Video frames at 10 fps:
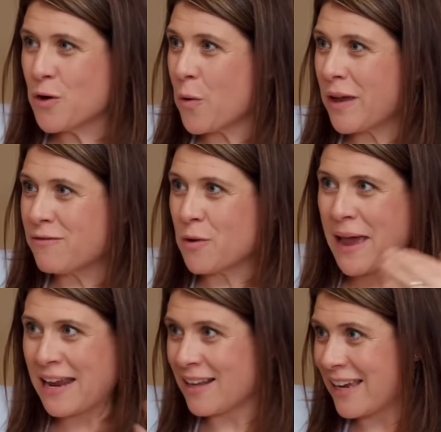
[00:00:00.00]
going from
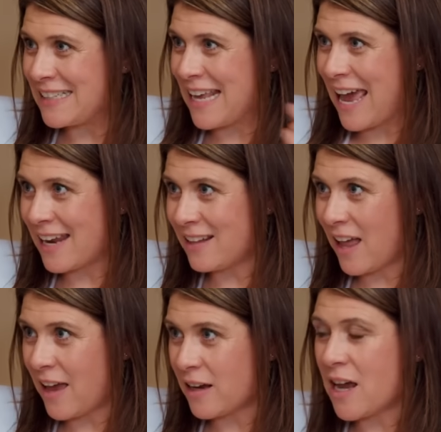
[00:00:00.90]
headline to
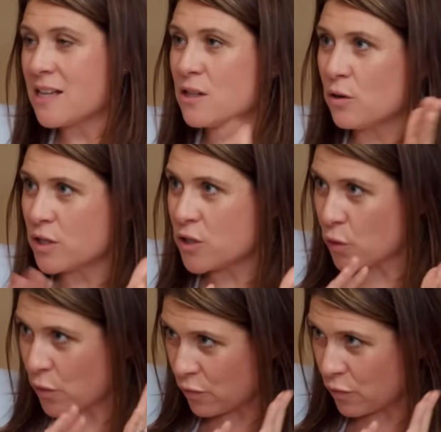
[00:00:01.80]
headline. As long as you're